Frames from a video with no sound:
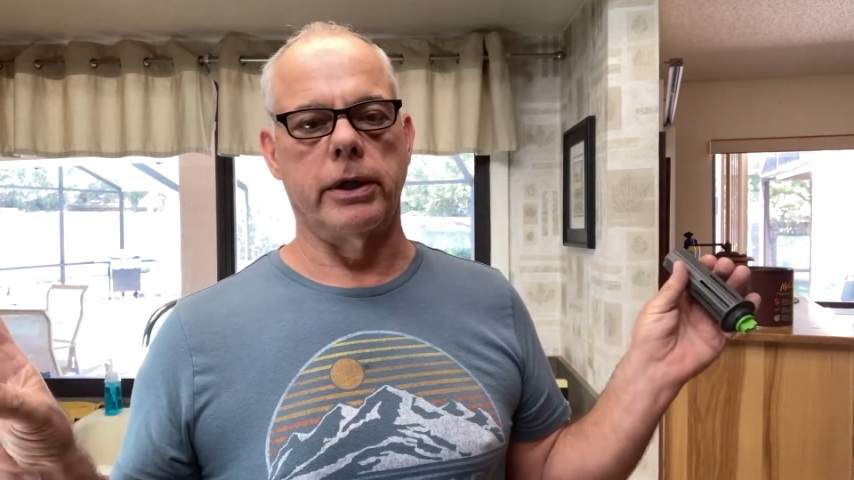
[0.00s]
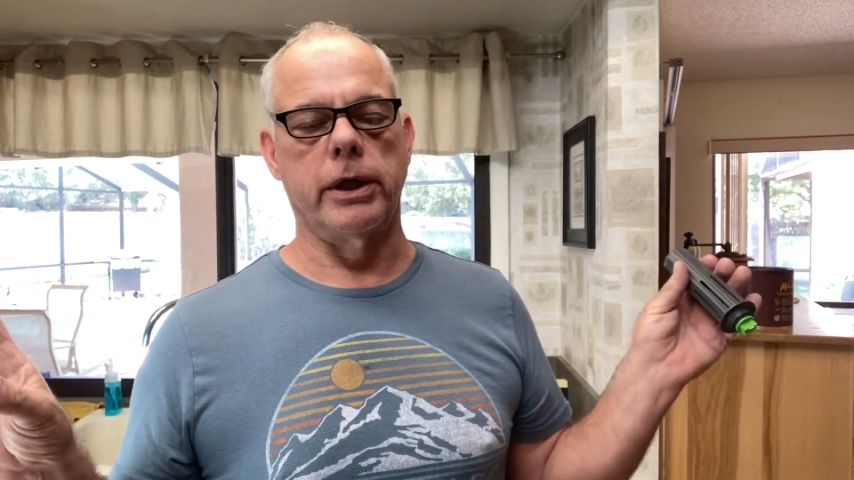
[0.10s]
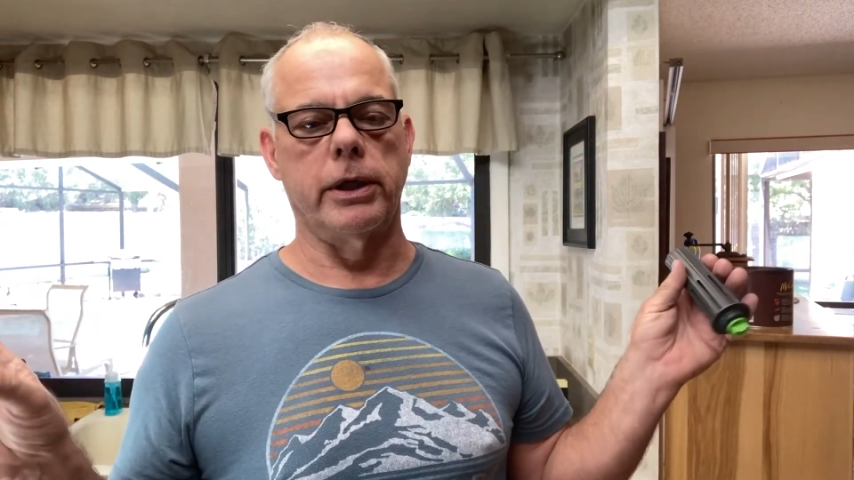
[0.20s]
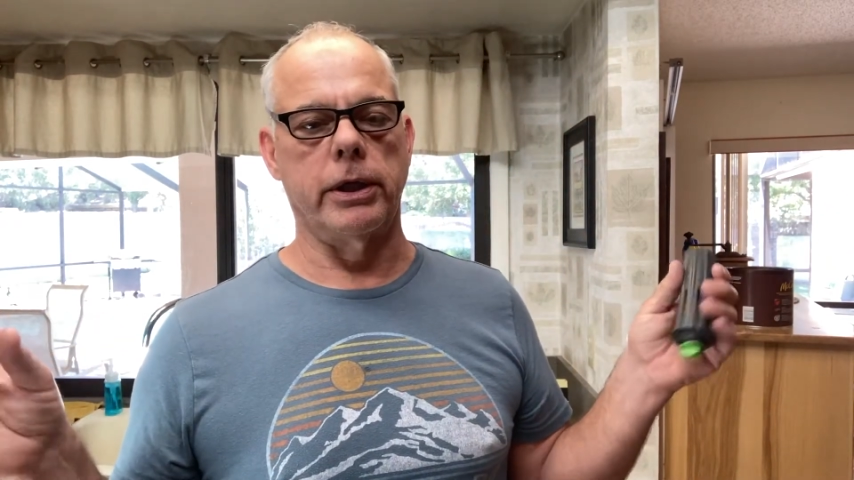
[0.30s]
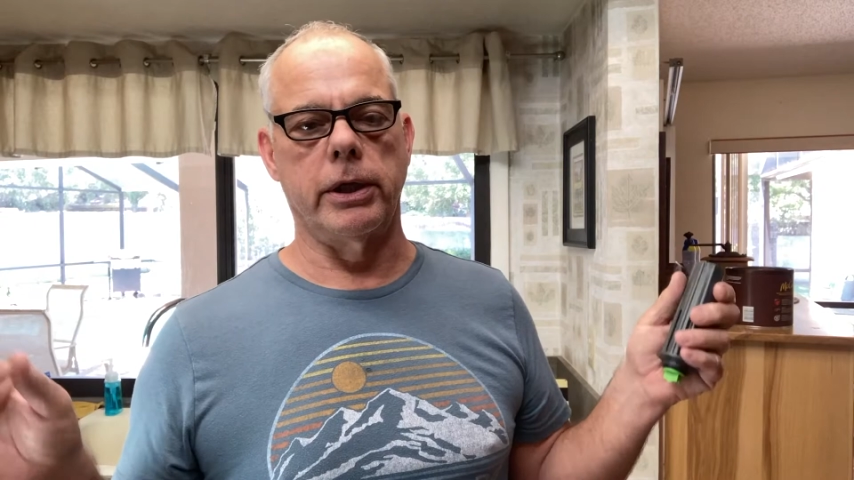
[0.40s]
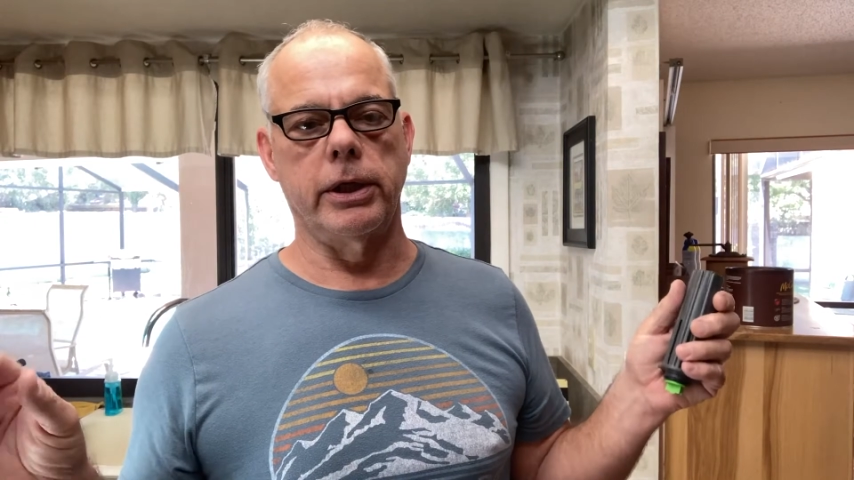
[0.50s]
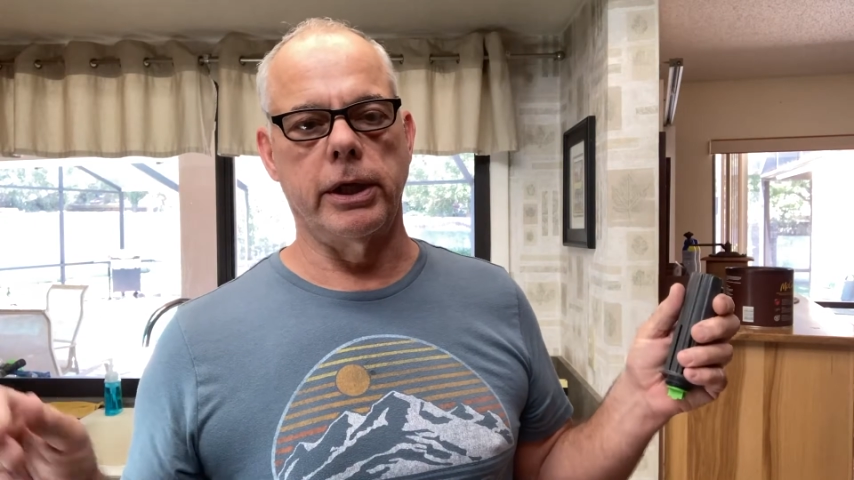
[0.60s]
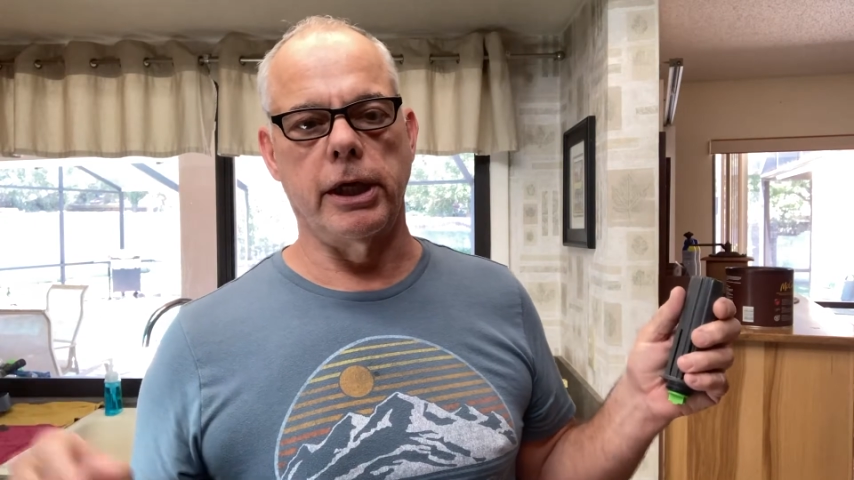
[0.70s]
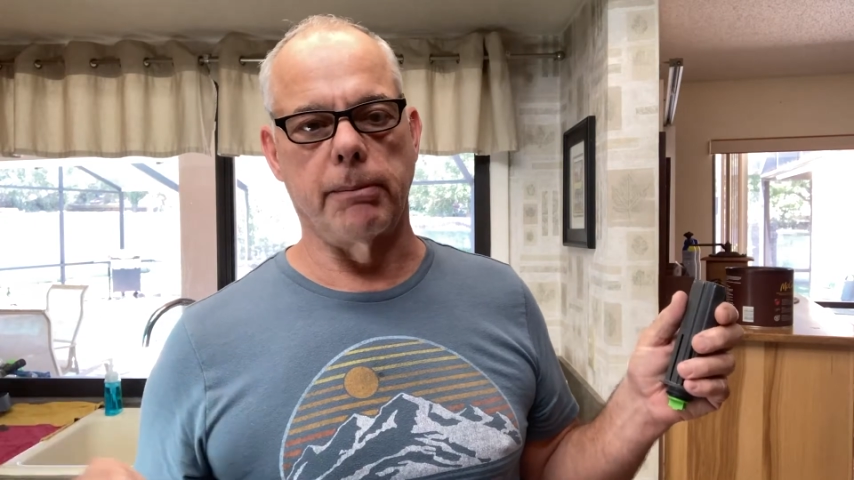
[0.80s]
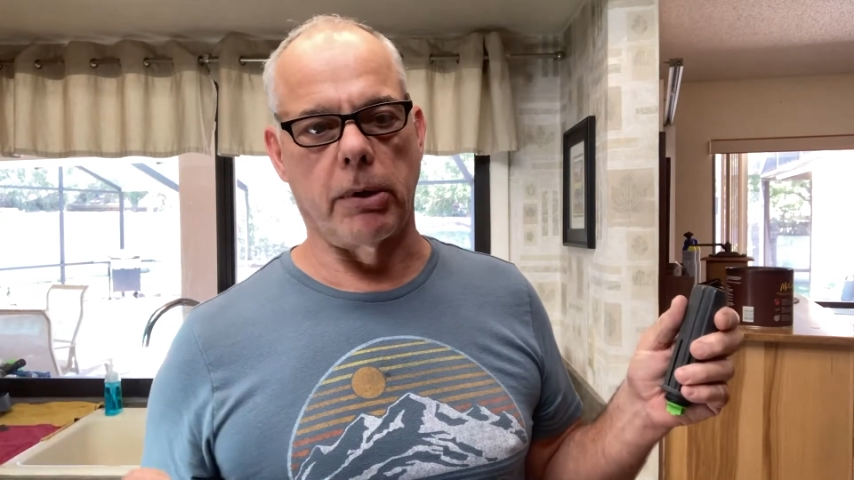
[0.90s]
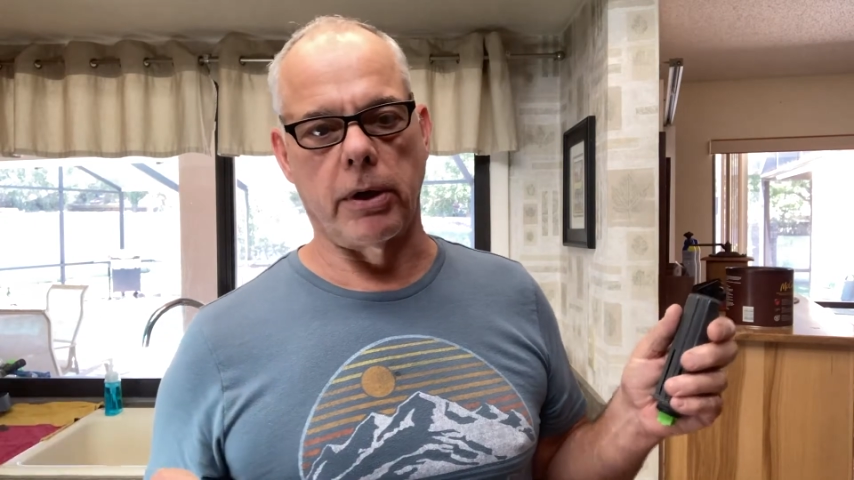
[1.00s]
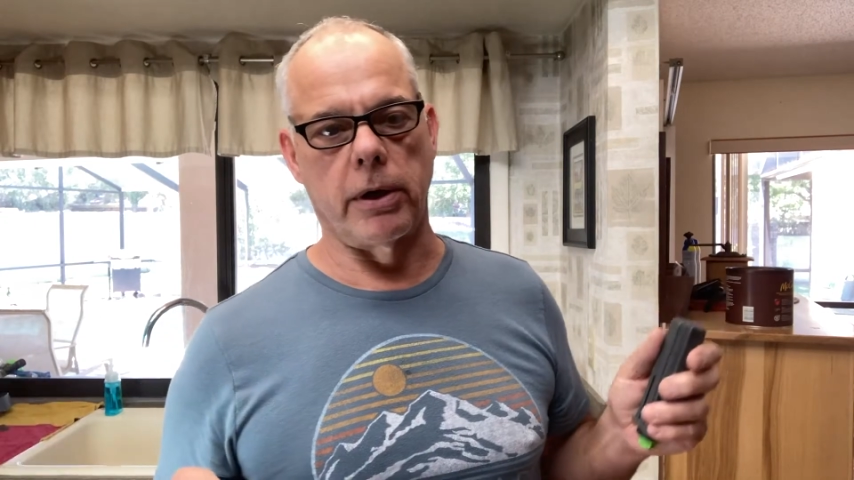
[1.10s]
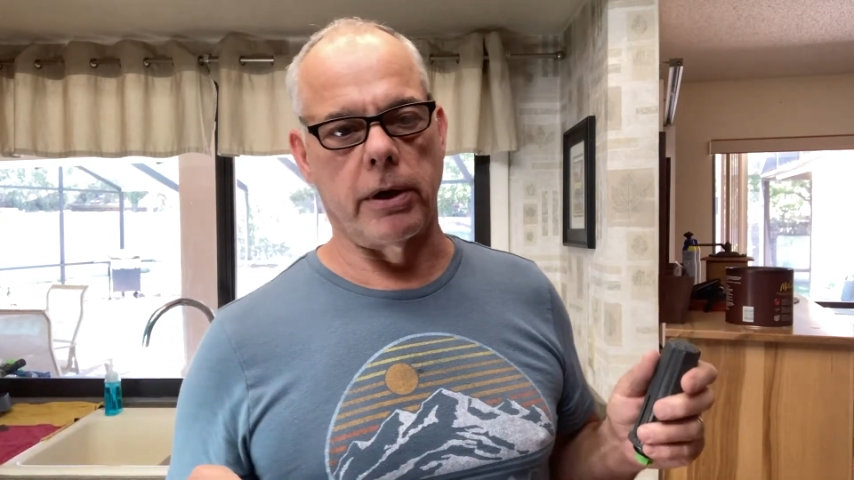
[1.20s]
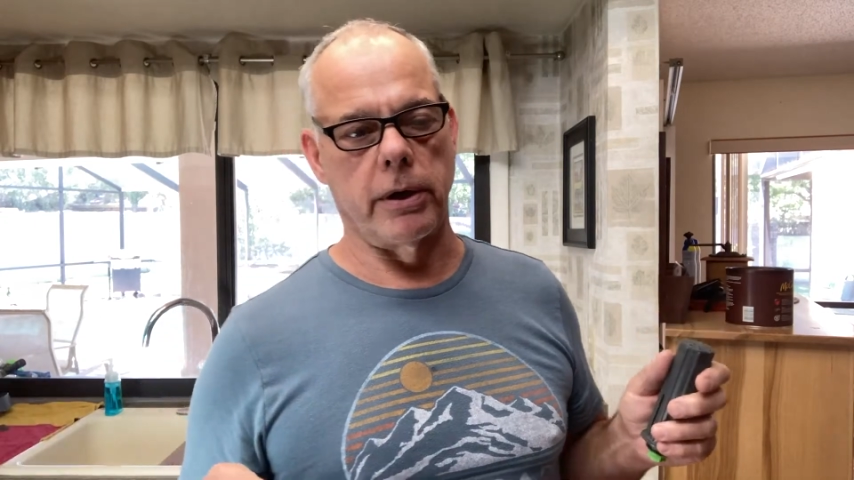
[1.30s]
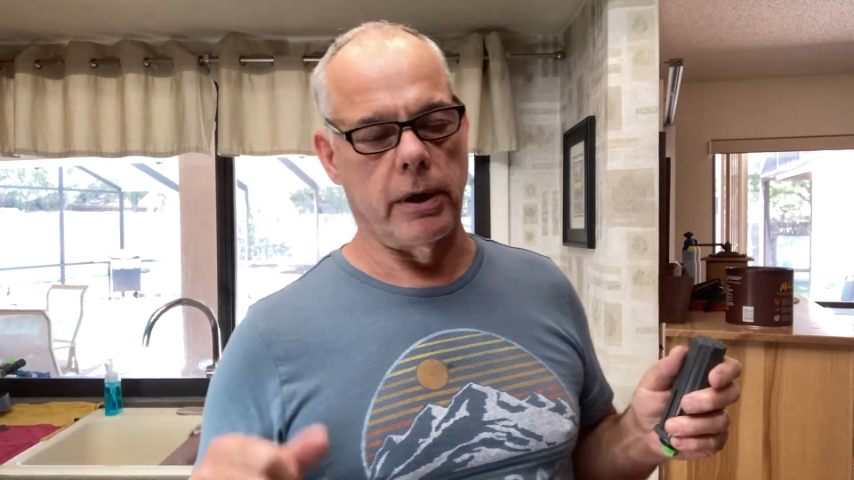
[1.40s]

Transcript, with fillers: You, you, you need a burner,